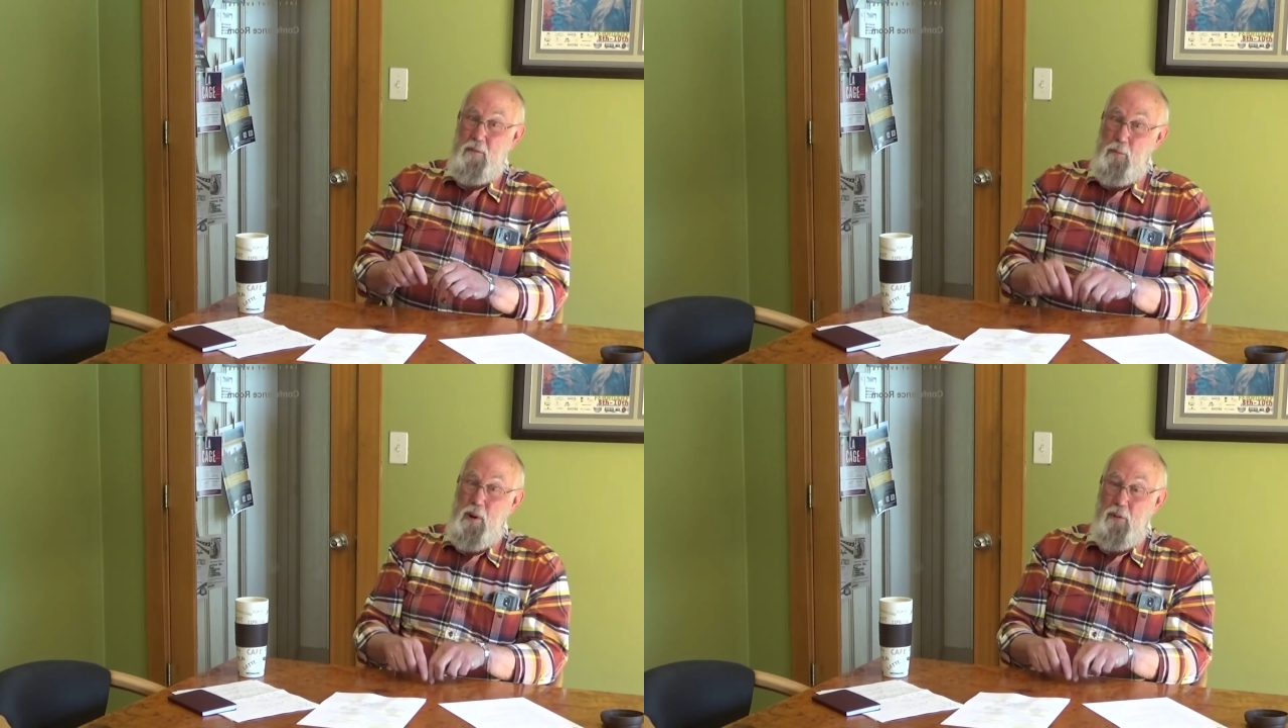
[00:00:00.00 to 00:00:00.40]

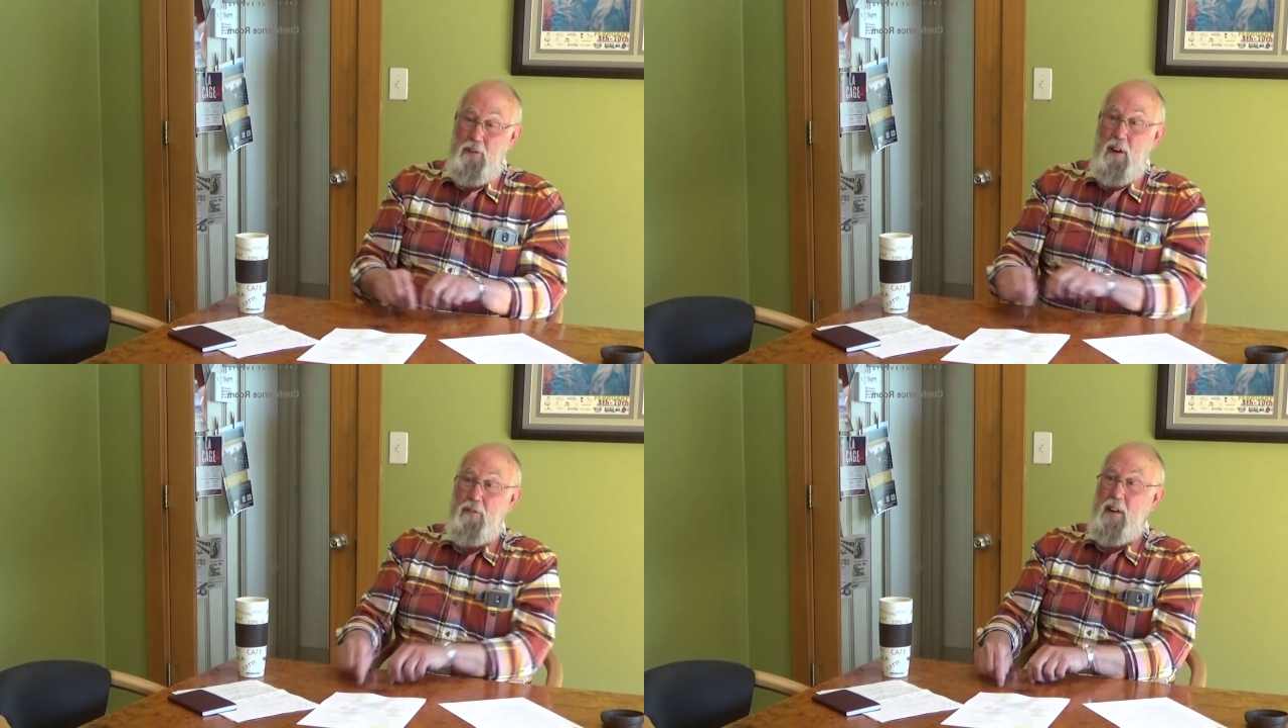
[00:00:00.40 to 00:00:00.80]
real
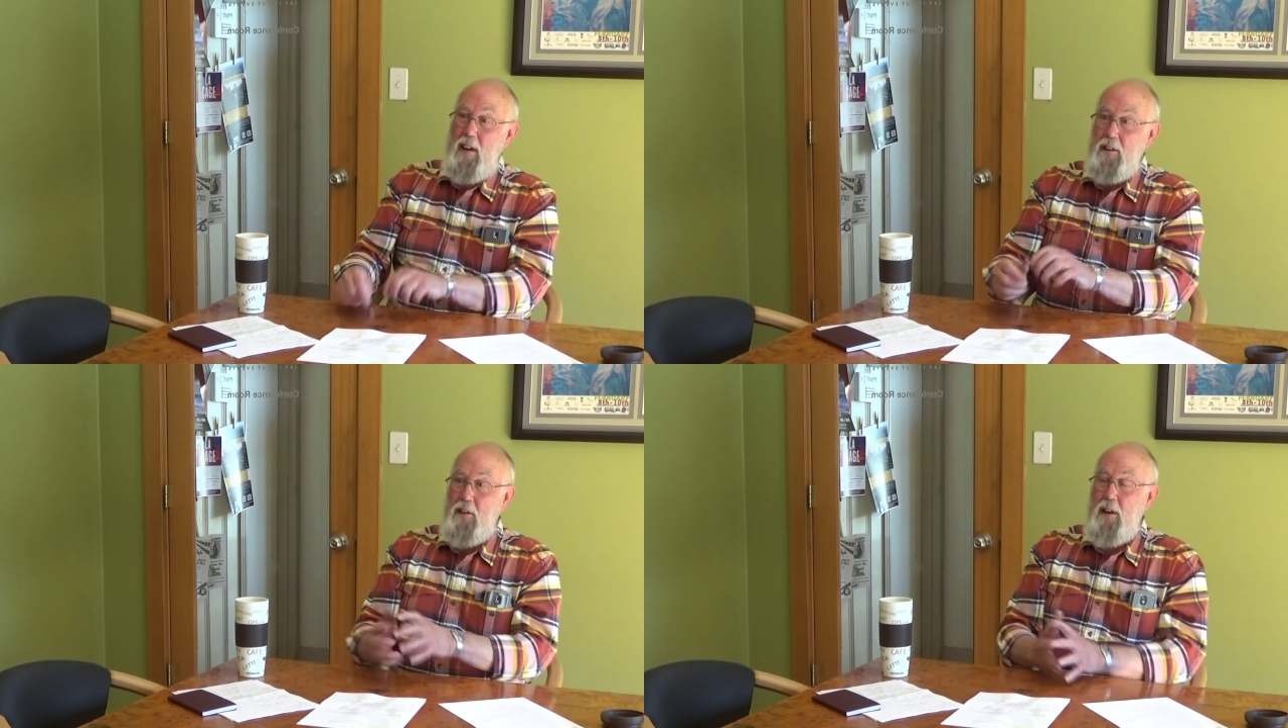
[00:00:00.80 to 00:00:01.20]
tough to
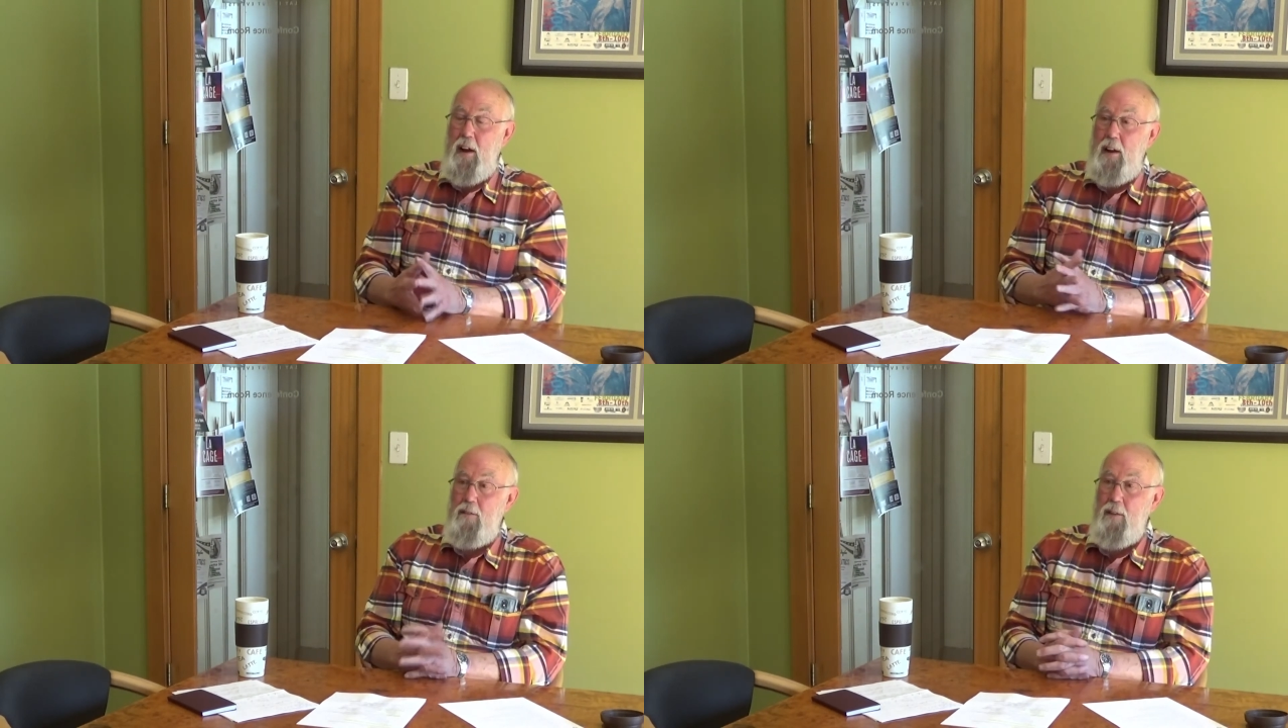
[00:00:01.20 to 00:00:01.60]
get to
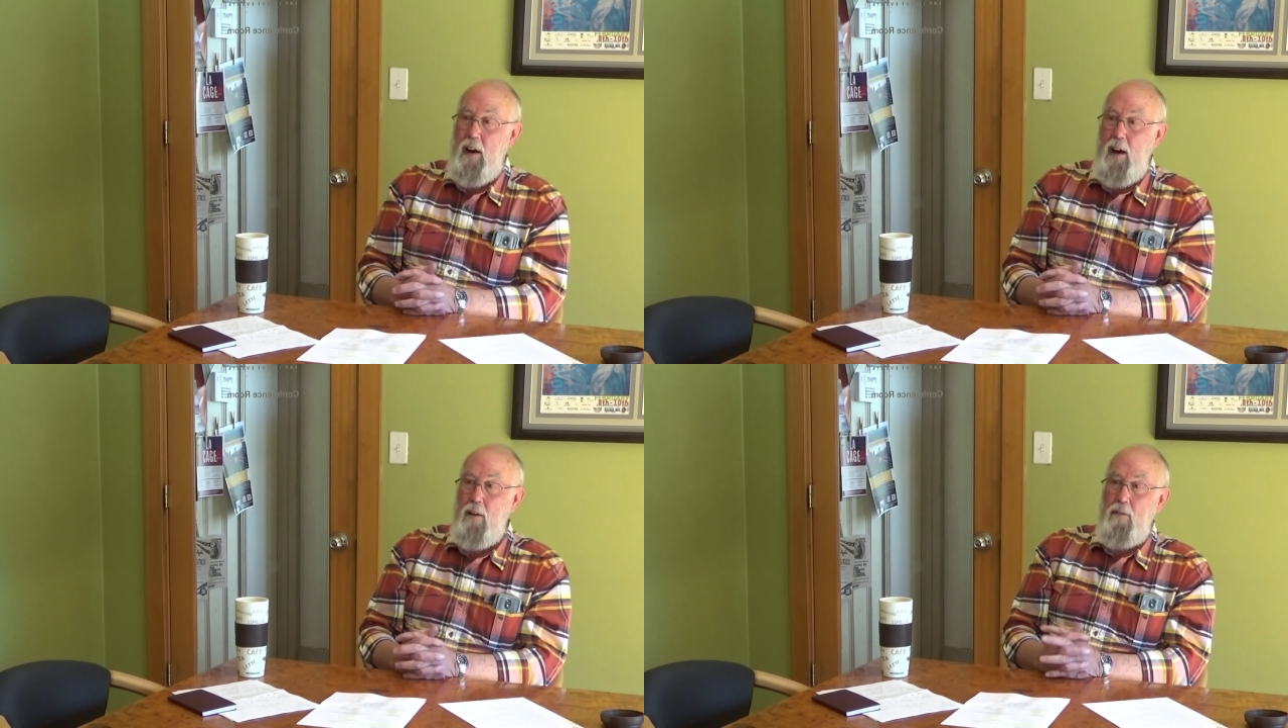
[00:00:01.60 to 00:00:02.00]

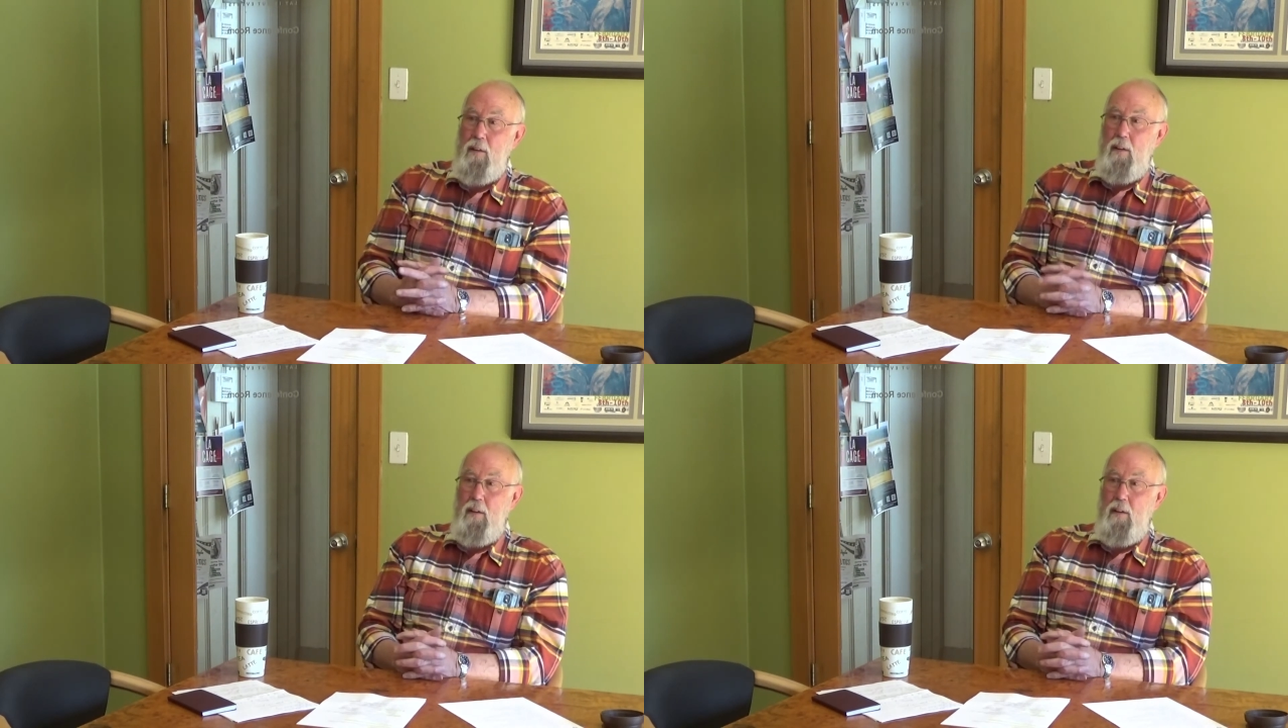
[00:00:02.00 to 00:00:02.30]
95.